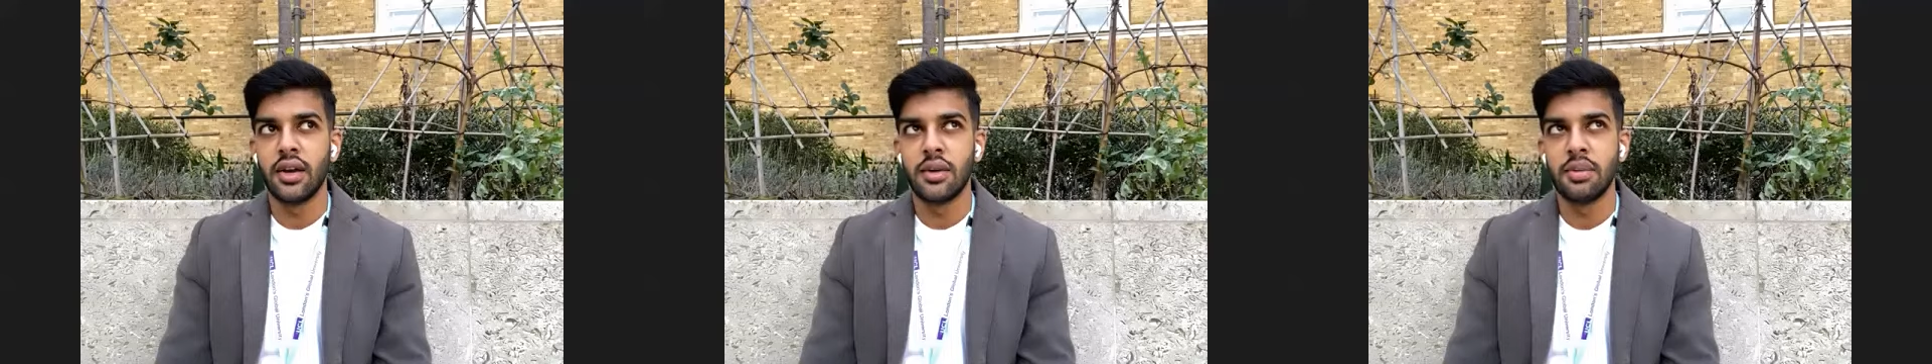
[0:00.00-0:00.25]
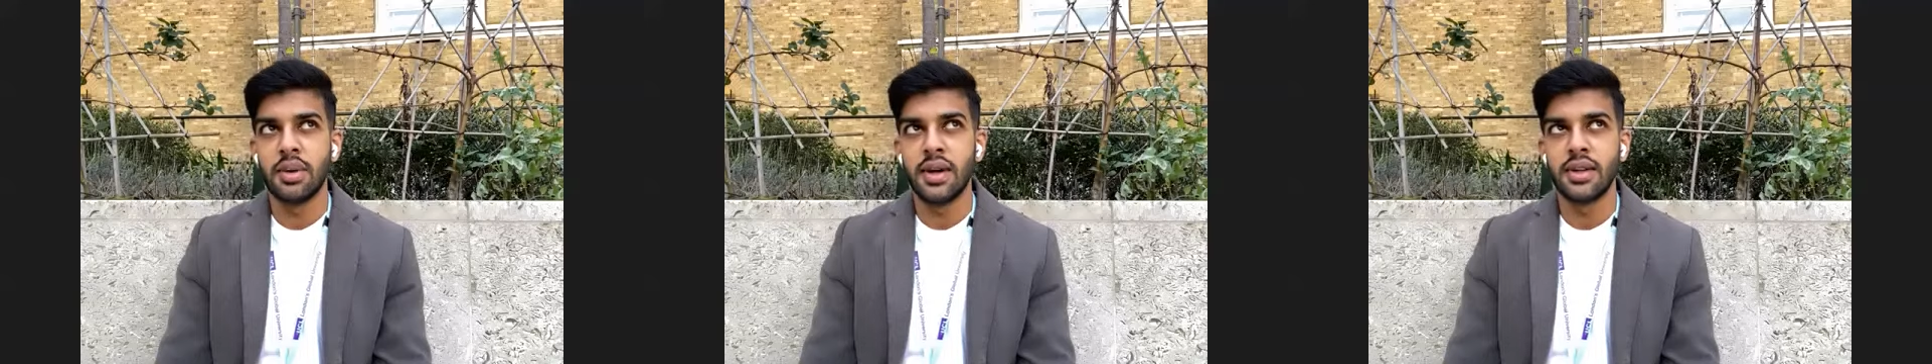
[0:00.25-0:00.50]

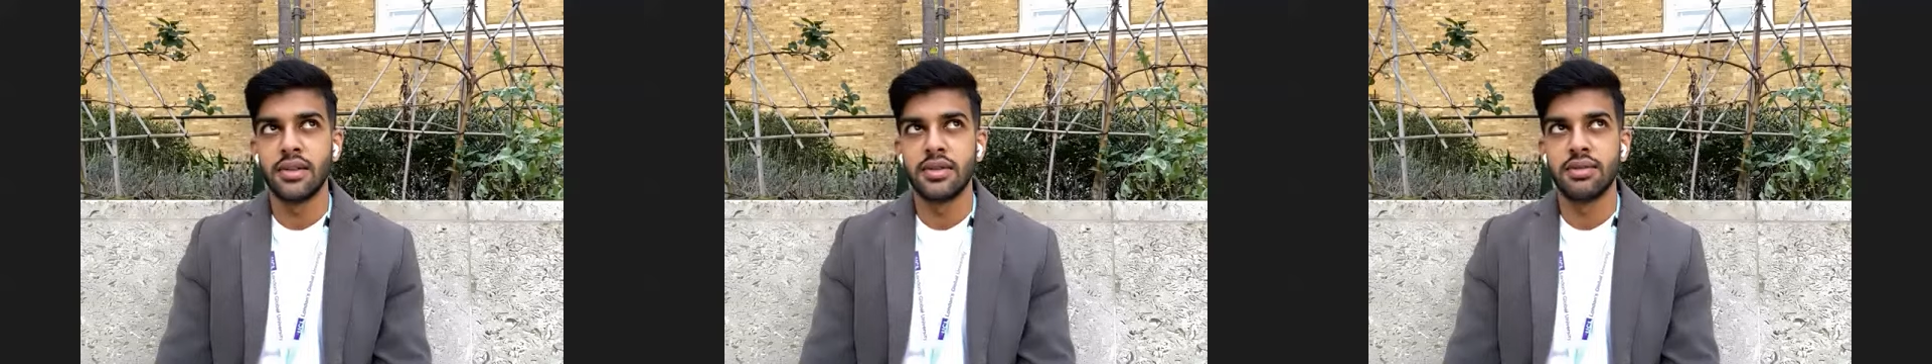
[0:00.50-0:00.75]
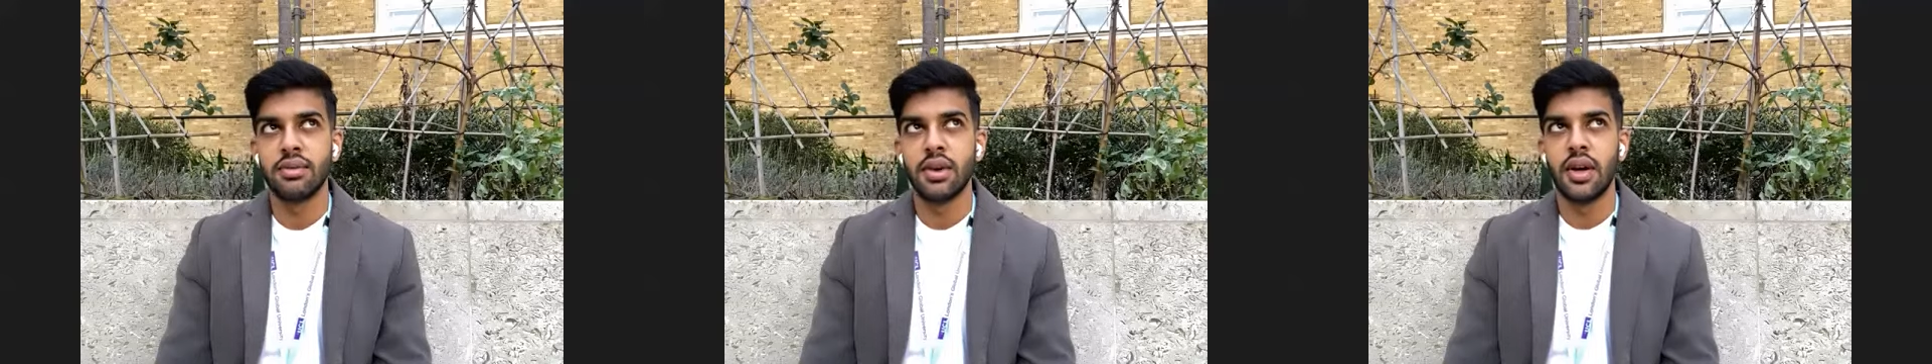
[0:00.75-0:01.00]
Depends.
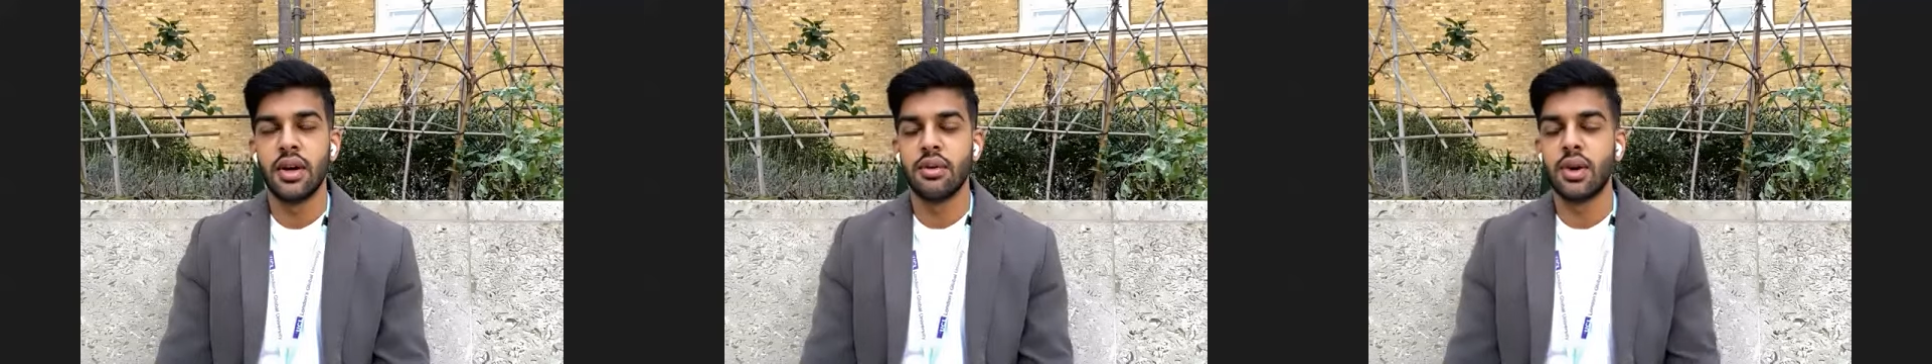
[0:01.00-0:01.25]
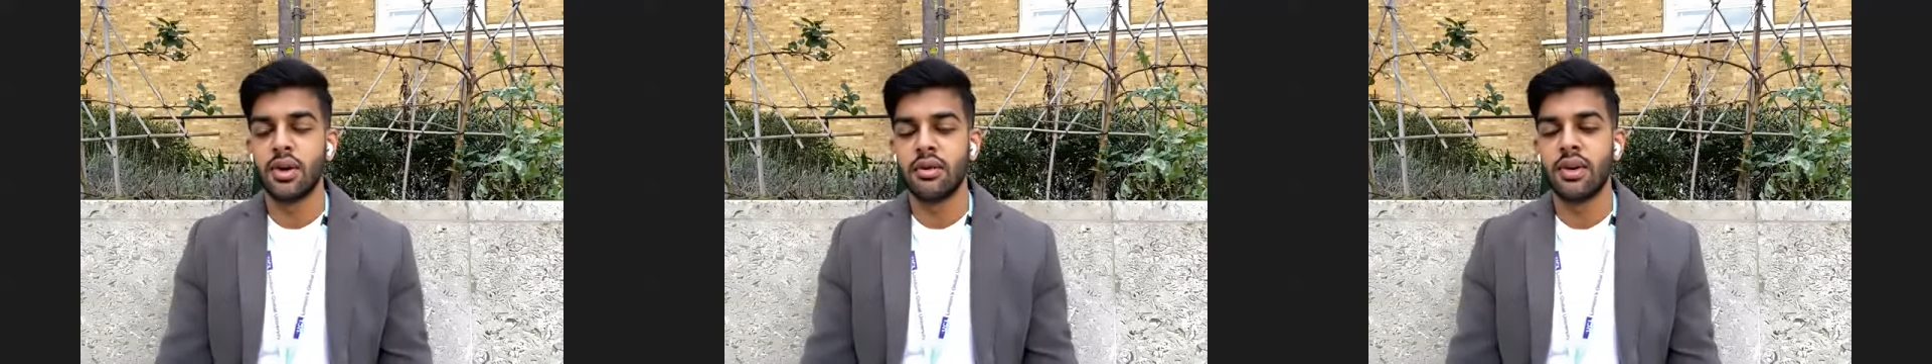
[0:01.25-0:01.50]

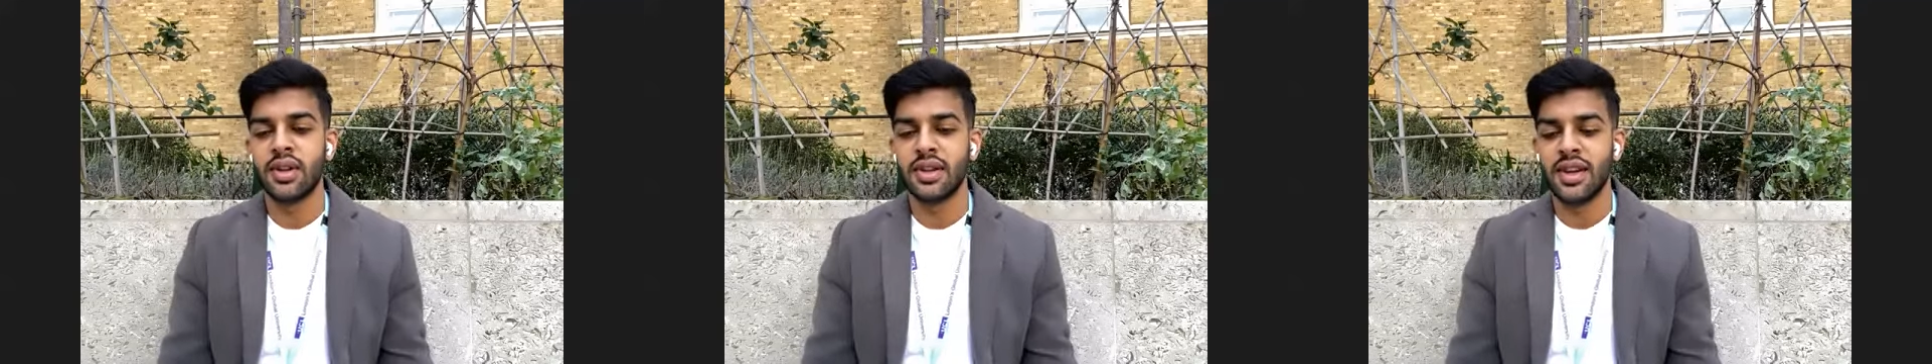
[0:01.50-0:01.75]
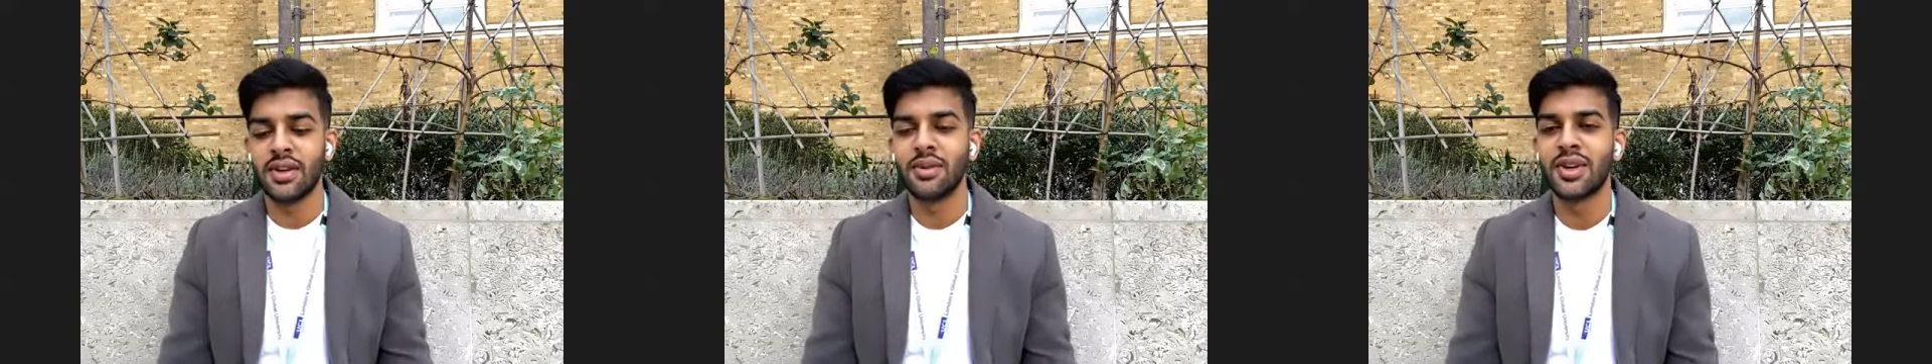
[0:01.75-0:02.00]
I
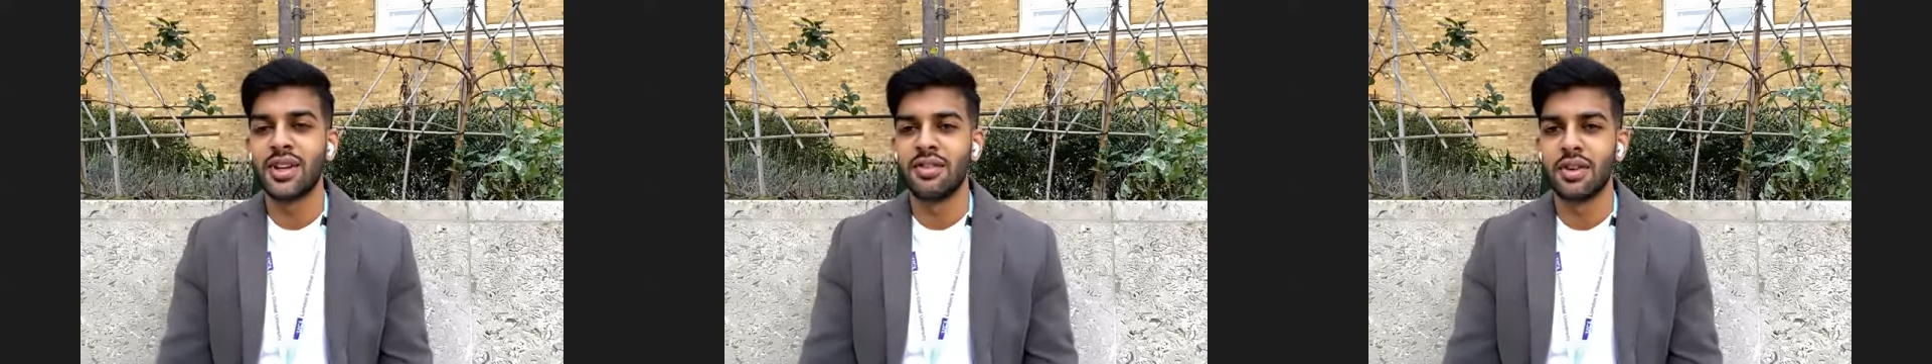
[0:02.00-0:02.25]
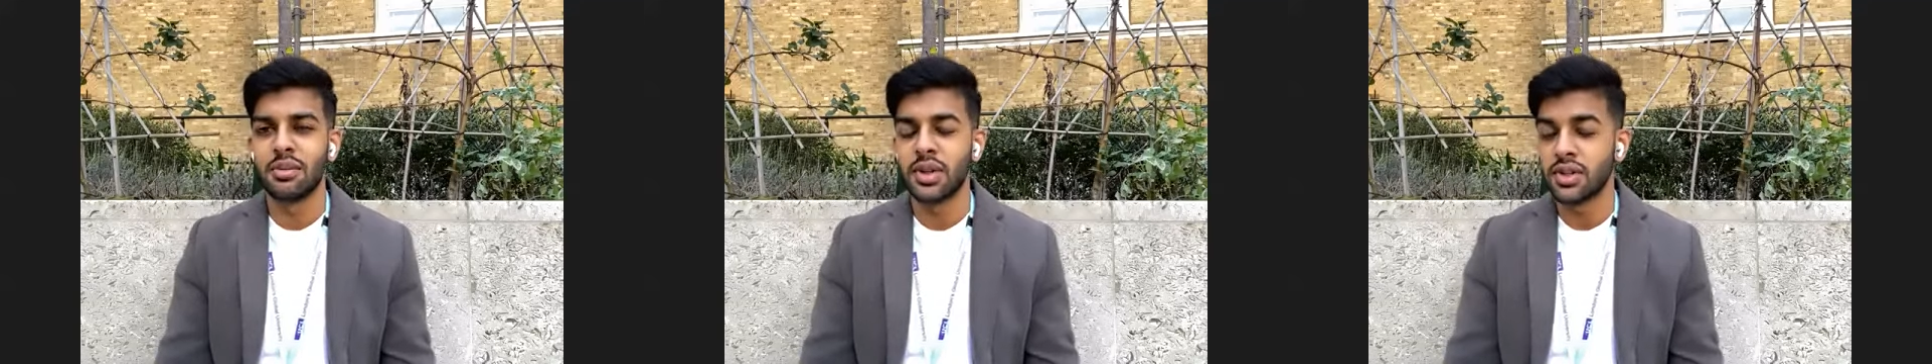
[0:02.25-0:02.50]
think anyone can leave
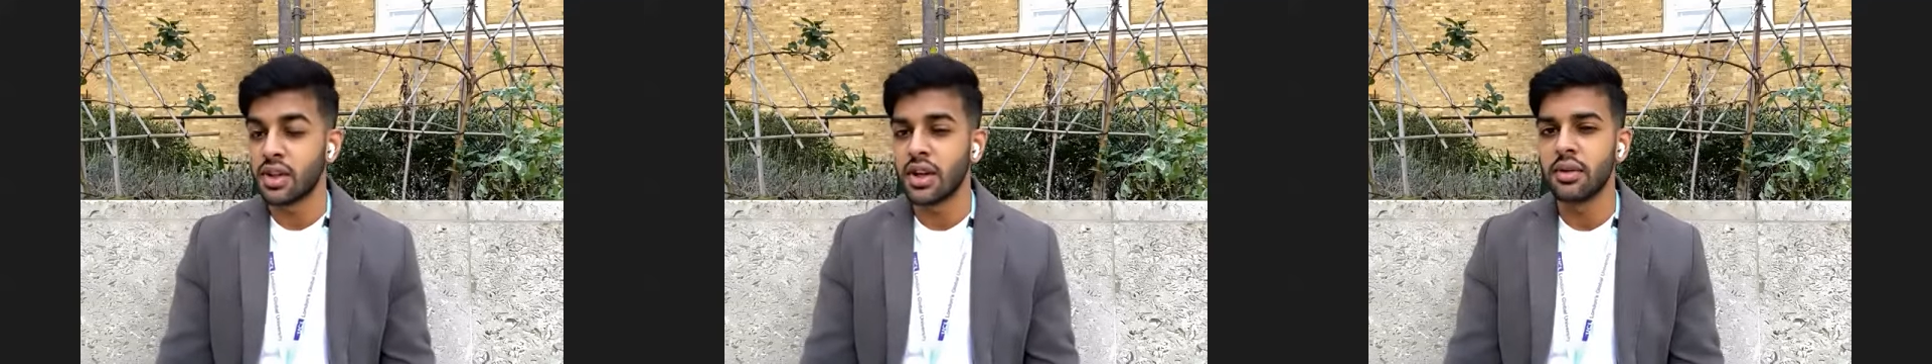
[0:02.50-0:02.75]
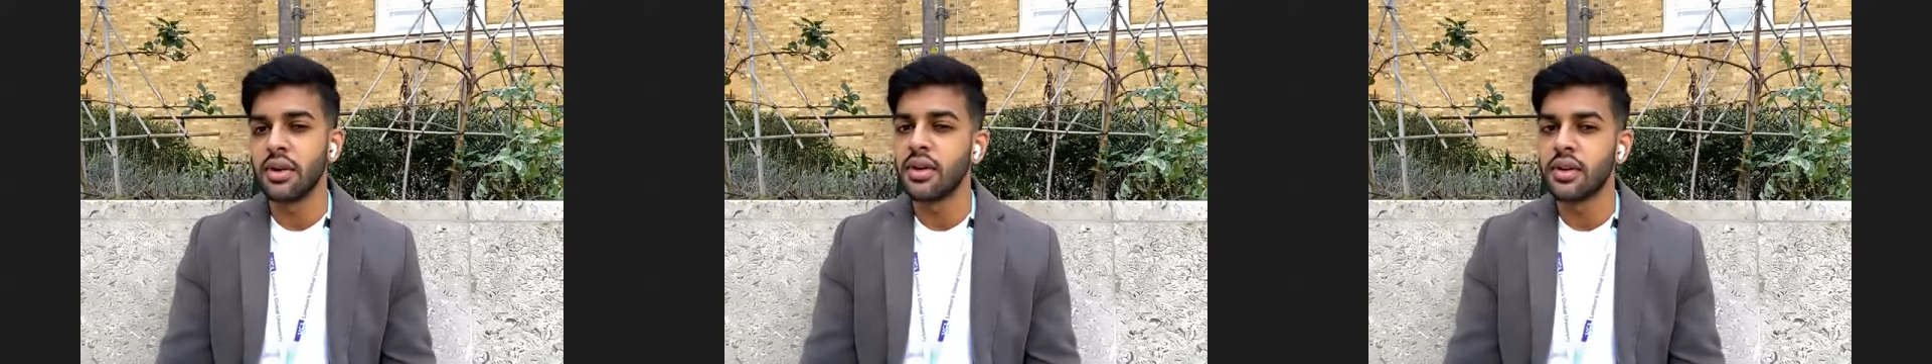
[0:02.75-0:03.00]
an impression on
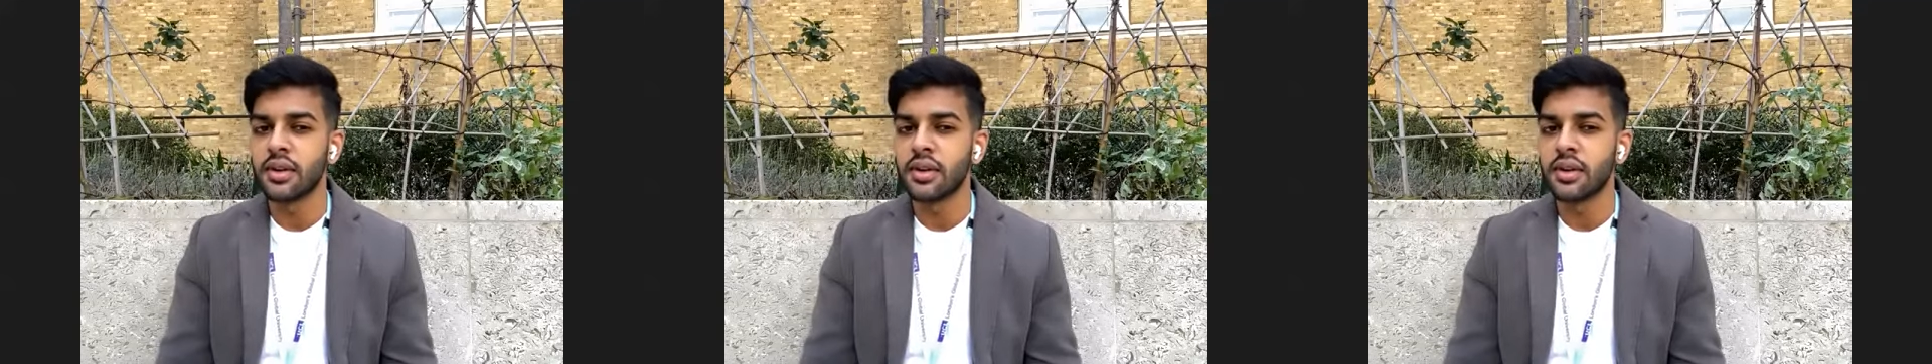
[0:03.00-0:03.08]
anyone.